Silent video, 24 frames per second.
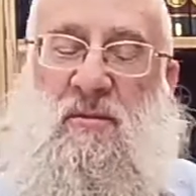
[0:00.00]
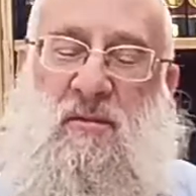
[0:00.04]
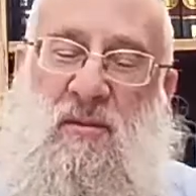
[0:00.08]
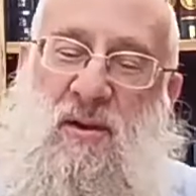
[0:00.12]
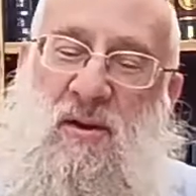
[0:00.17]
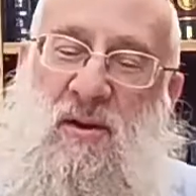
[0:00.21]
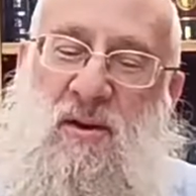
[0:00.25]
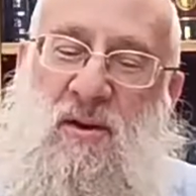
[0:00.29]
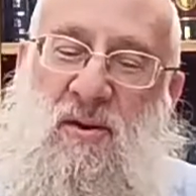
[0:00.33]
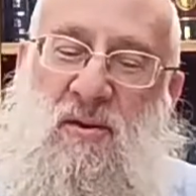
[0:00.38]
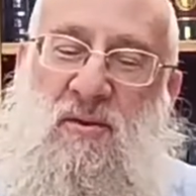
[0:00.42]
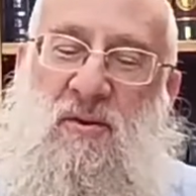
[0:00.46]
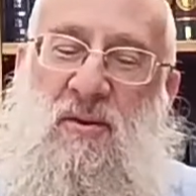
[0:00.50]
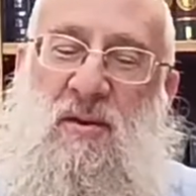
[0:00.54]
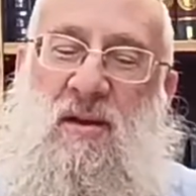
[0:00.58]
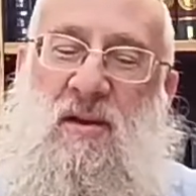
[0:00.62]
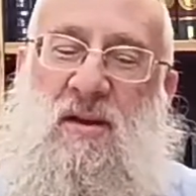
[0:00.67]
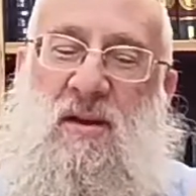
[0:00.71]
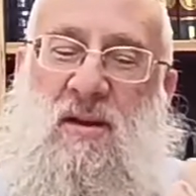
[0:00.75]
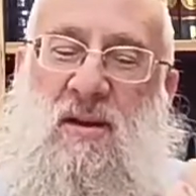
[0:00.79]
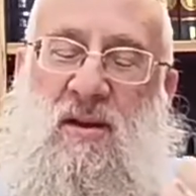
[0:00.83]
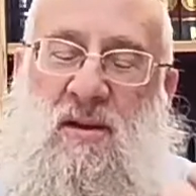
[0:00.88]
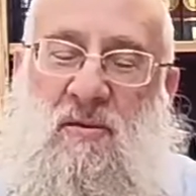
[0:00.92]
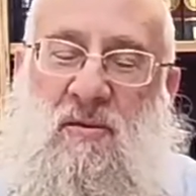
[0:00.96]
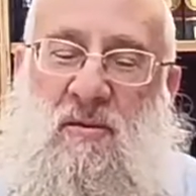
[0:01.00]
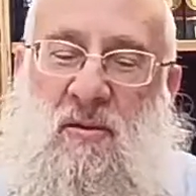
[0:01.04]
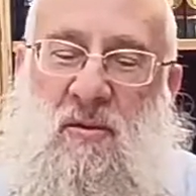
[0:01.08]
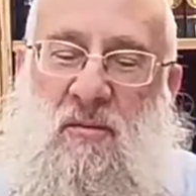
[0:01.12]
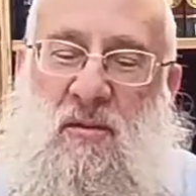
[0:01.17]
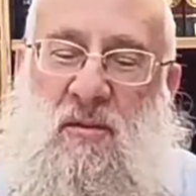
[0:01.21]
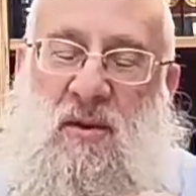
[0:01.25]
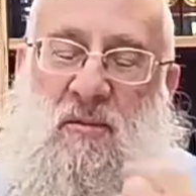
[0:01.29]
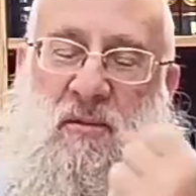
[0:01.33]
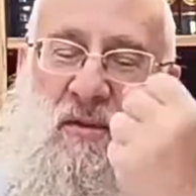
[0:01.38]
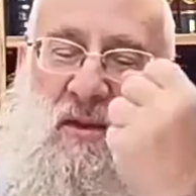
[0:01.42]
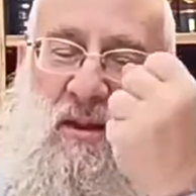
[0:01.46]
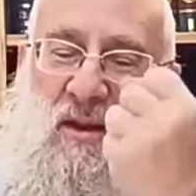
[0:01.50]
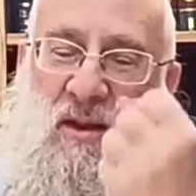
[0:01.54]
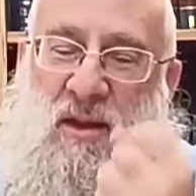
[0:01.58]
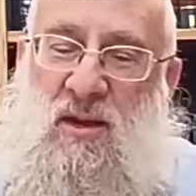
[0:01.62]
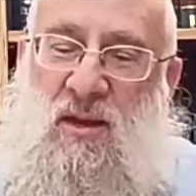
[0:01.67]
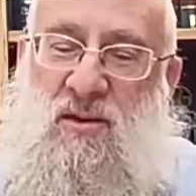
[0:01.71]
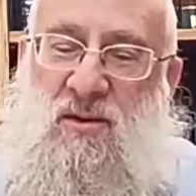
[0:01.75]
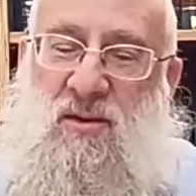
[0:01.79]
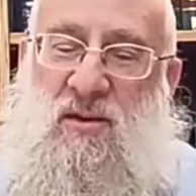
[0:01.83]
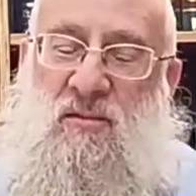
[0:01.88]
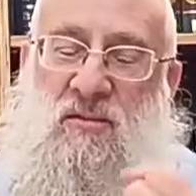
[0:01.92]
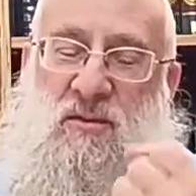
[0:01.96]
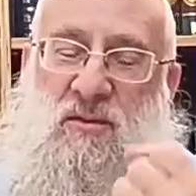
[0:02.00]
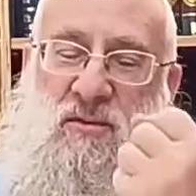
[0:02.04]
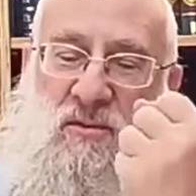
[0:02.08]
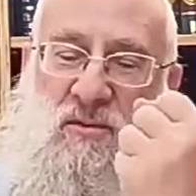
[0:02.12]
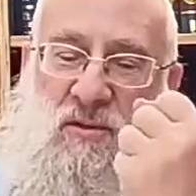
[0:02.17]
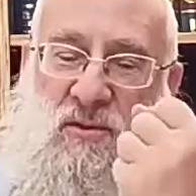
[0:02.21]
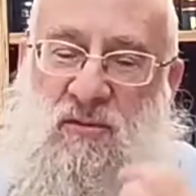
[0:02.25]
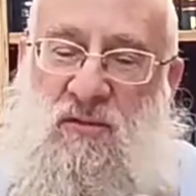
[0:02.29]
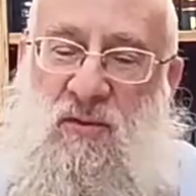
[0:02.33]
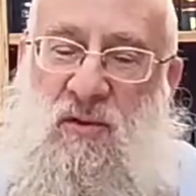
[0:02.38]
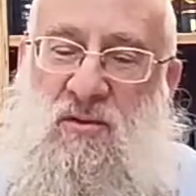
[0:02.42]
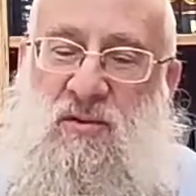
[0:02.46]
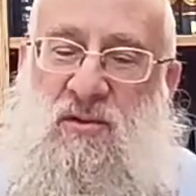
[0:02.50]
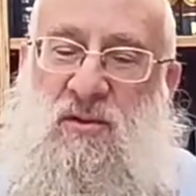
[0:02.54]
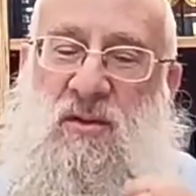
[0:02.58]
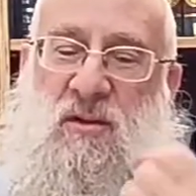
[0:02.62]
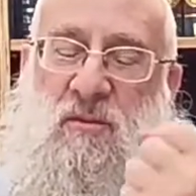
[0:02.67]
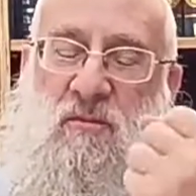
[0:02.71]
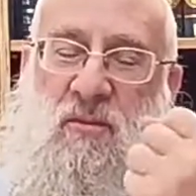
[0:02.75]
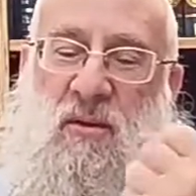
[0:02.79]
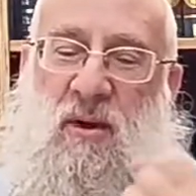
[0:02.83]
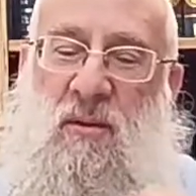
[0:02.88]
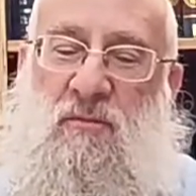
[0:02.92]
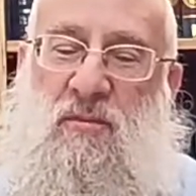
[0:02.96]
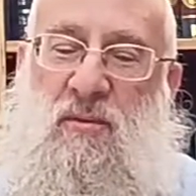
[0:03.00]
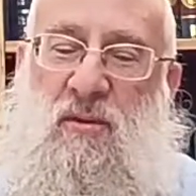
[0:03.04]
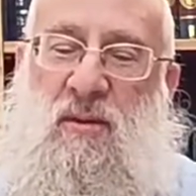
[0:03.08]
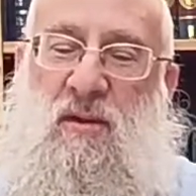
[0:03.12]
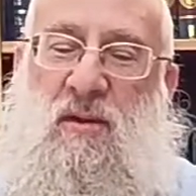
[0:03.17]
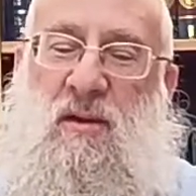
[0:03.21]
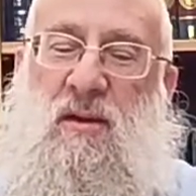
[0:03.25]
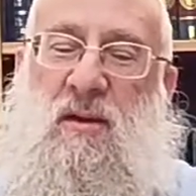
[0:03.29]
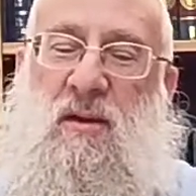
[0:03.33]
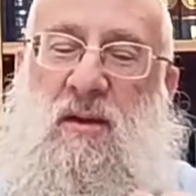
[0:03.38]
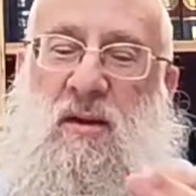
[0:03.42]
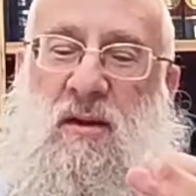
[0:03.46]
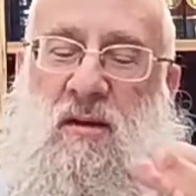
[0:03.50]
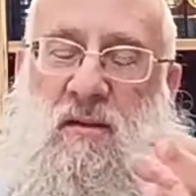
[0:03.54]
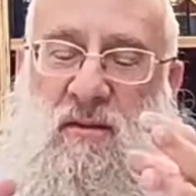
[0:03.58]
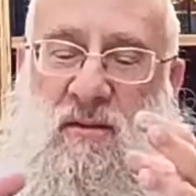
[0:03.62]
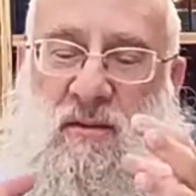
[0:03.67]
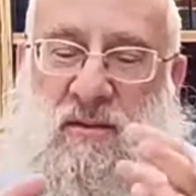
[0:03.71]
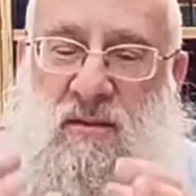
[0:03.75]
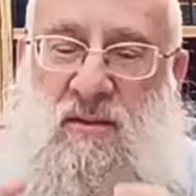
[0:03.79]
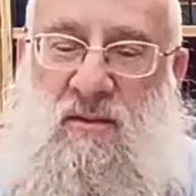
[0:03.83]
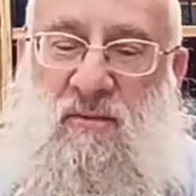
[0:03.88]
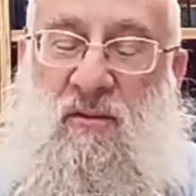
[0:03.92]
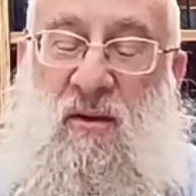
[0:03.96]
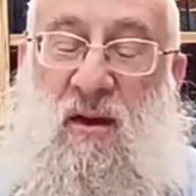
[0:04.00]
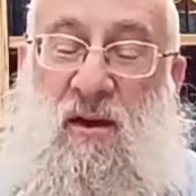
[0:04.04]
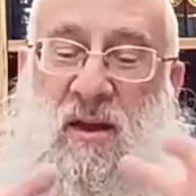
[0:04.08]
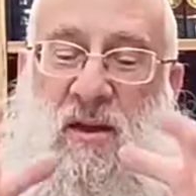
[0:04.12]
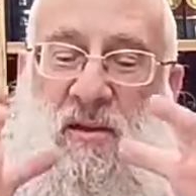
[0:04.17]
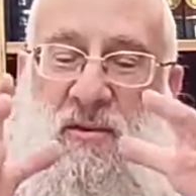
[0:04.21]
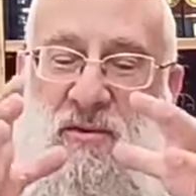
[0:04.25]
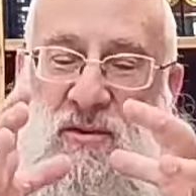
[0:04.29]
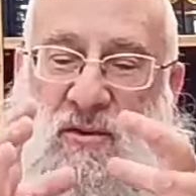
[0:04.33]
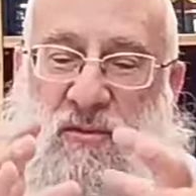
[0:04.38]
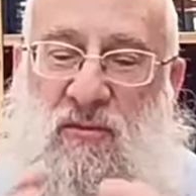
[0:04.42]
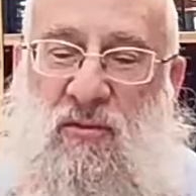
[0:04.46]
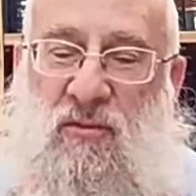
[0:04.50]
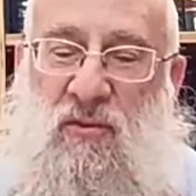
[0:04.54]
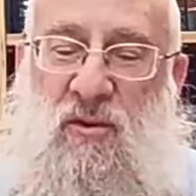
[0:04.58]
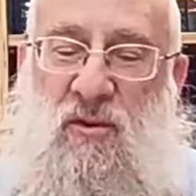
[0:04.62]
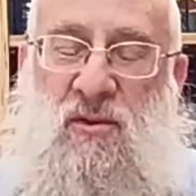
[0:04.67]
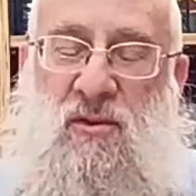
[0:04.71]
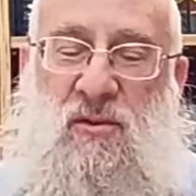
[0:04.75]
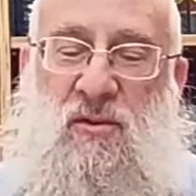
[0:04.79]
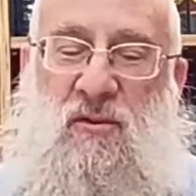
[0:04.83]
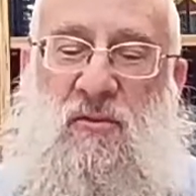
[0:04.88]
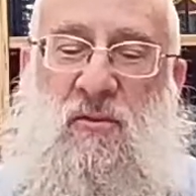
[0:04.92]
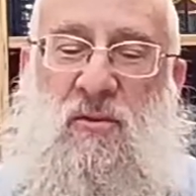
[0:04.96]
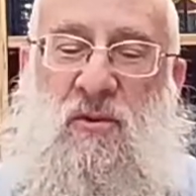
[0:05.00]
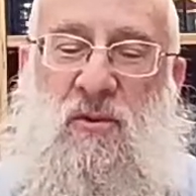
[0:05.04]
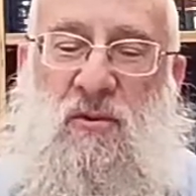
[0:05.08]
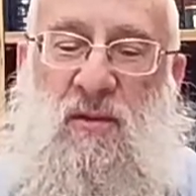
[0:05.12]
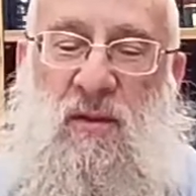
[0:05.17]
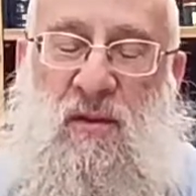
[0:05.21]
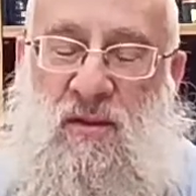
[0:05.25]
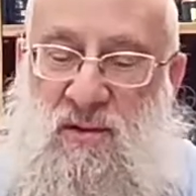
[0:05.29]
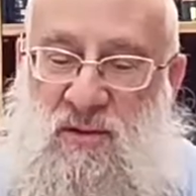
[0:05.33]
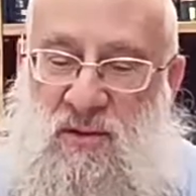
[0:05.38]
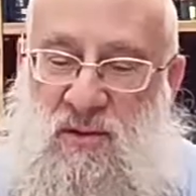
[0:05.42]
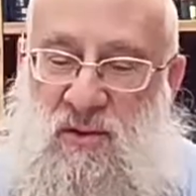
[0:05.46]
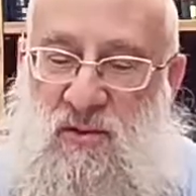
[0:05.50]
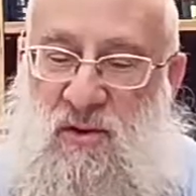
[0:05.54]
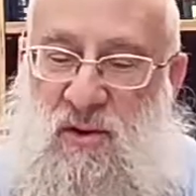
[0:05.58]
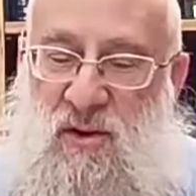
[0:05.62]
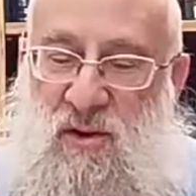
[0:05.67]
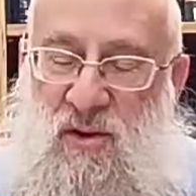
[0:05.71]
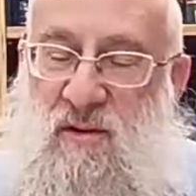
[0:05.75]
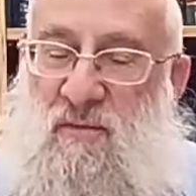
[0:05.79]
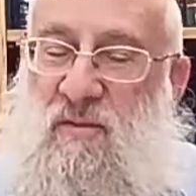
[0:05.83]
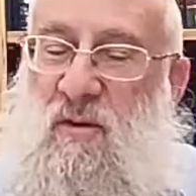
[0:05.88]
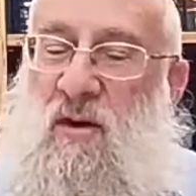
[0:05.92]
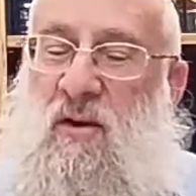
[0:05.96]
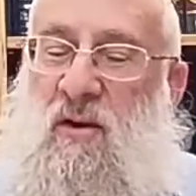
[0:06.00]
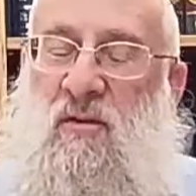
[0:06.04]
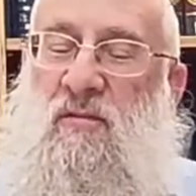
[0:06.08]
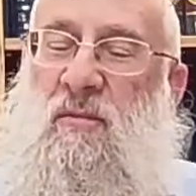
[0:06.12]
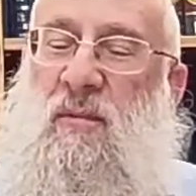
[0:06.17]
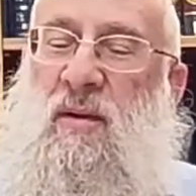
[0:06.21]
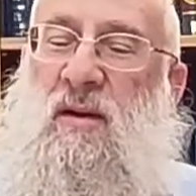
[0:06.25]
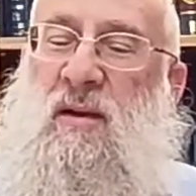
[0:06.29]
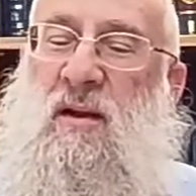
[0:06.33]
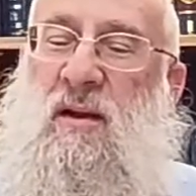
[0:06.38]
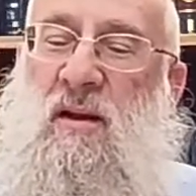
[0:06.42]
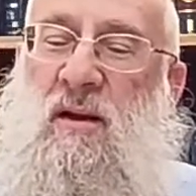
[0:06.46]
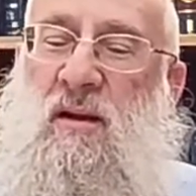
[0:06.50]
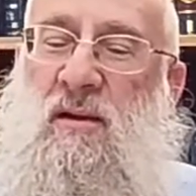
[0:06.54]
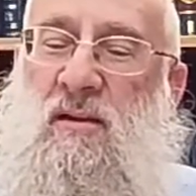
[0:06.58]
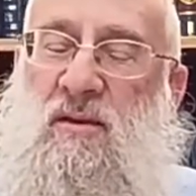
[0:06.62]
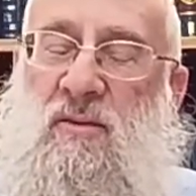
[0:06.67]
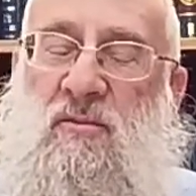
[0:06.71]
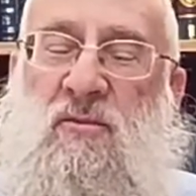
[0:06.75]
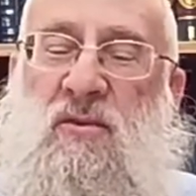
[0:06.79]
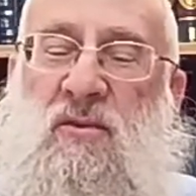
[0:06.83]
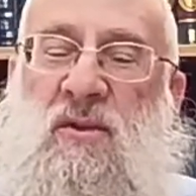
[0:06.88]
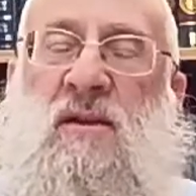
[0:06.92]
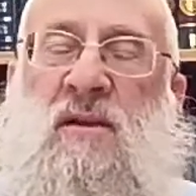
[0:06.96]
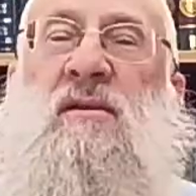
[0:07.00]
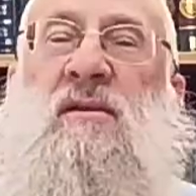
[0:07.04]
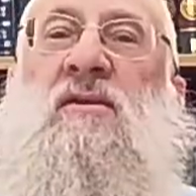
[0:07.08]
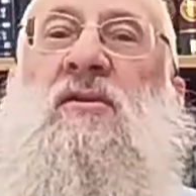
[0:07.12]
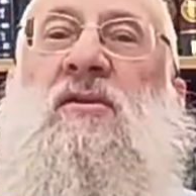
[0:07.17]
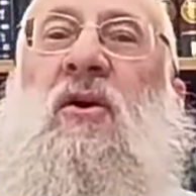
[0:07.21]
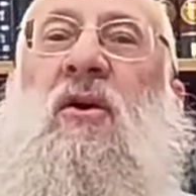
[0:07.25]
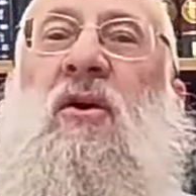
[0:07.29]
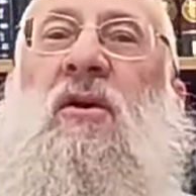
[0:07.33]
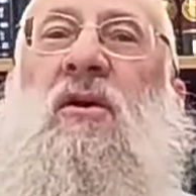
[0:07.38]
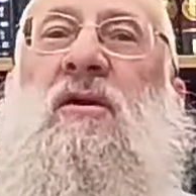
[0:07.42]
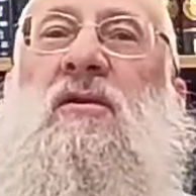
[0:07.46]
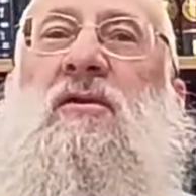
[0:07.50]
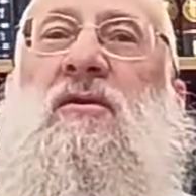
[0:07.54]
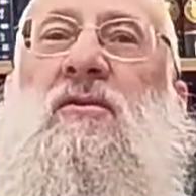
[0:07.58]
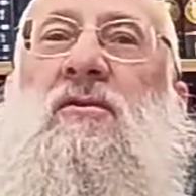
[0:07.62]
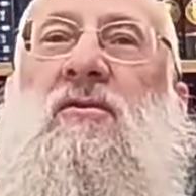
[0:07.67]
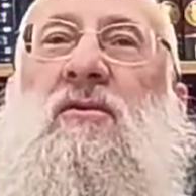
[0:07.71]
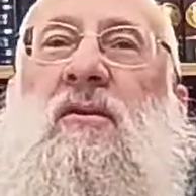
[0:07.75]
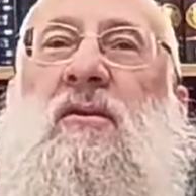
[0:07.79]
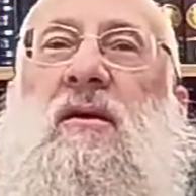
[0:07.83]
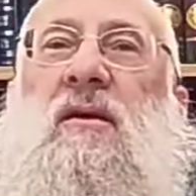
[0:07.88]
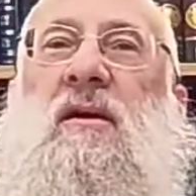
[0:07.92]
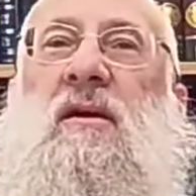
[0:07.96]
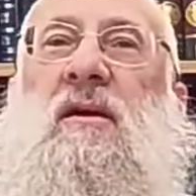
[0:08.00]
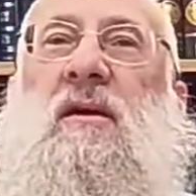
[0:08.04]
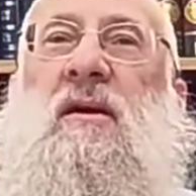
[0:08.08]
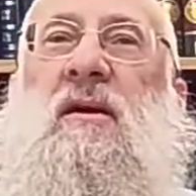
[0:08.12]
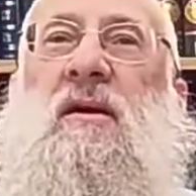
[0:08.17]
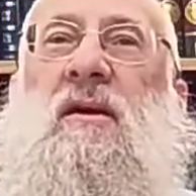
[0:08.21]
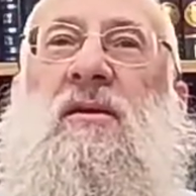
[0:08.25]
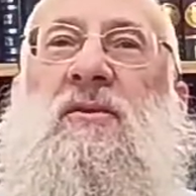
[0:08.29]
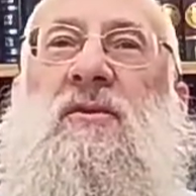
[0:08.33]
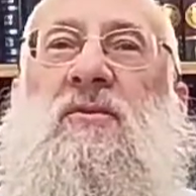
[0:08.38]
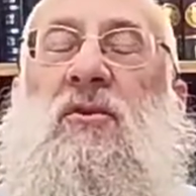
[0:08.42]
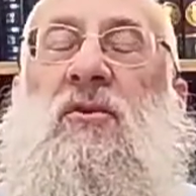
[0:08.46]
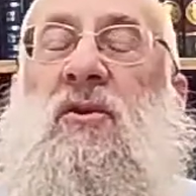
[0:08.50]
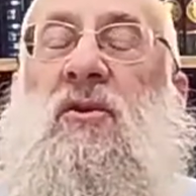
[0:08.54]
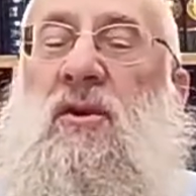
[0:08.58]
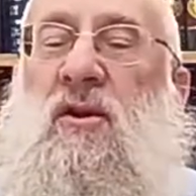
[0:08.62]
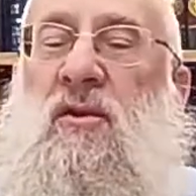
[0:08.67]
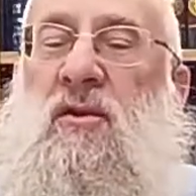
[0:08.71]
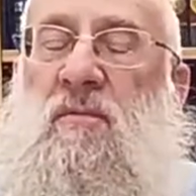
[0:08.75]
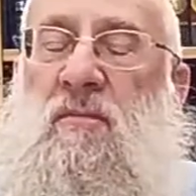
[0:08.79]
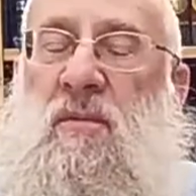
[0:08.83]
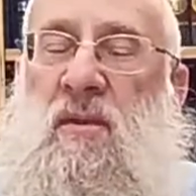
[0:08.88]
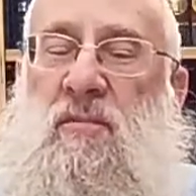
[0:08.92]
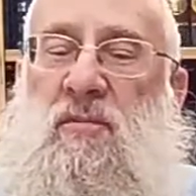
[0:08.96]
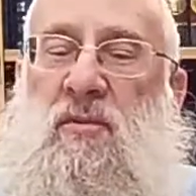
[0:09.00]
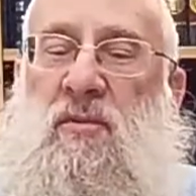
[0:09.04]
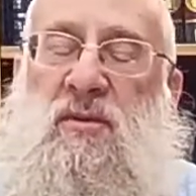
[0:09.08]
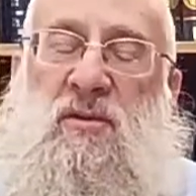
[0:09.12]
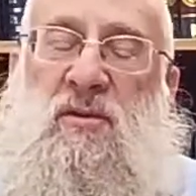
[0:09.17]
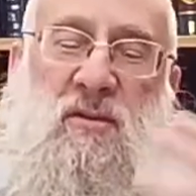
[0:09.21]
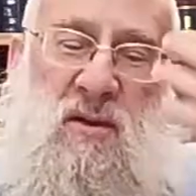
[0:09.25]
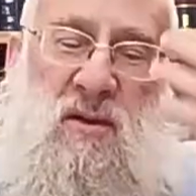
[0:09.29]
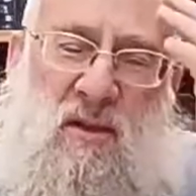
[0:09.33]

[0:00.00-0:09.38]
But no, what it'll be when the nation of Israel is functioning properly, this divine energy flowing to the world, and there's a unity of all of mankind. It doesn't dawn on you to hurt other people.